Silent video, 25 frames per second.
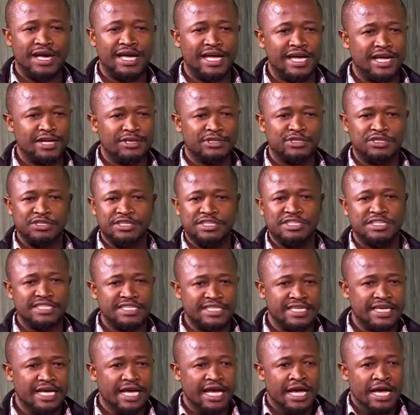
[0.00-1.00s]
It was
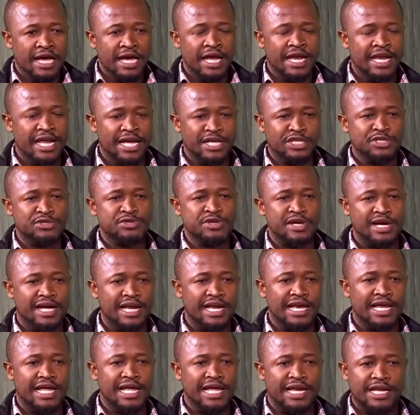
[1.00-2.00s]
just
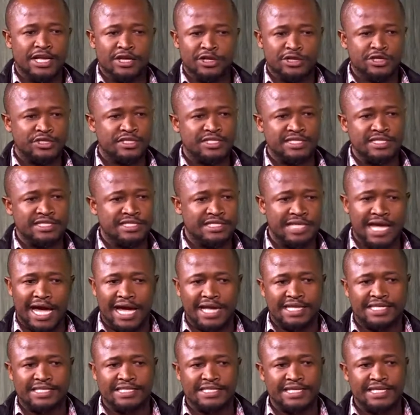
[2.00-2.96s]
natural, and it was that,